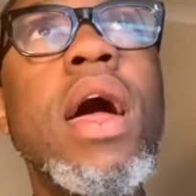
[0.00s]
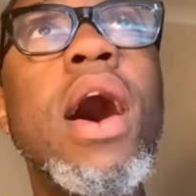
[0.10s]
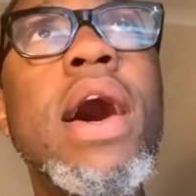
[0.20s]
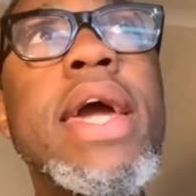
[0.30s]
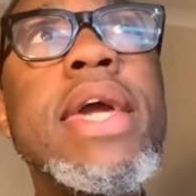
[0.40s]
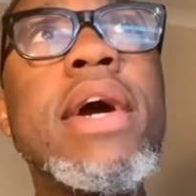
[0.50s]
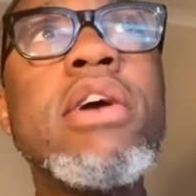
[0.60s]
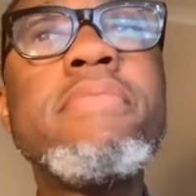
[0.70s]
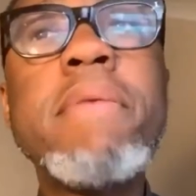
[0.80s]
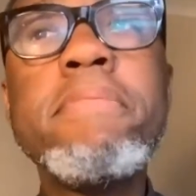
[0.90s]
I
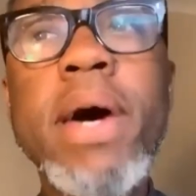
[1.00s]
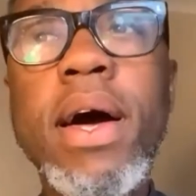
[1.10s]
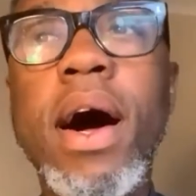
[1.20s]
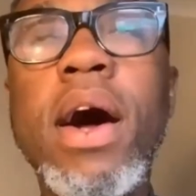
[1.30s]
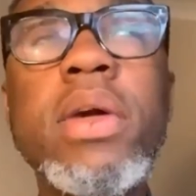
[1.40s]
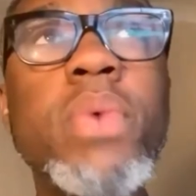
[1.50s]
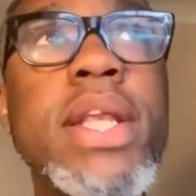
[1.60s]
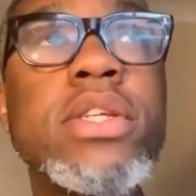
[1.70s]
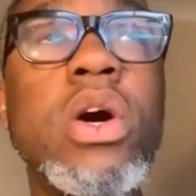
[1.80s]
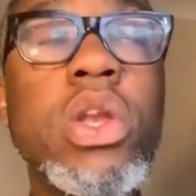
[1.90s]
remember I
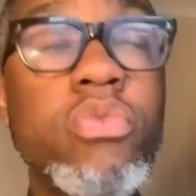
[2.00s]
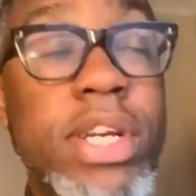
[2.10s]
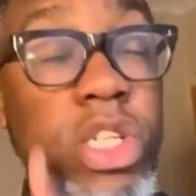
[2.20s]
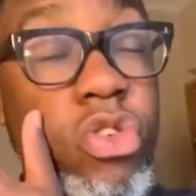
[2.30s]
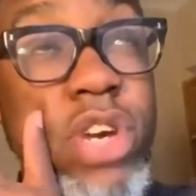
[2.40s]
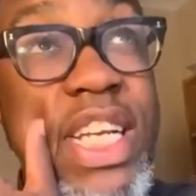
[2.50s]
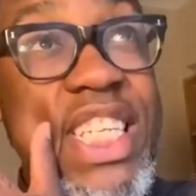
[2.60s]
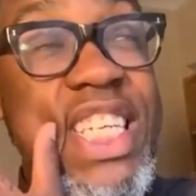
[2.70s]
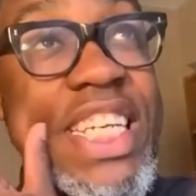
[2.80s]
went on retreat,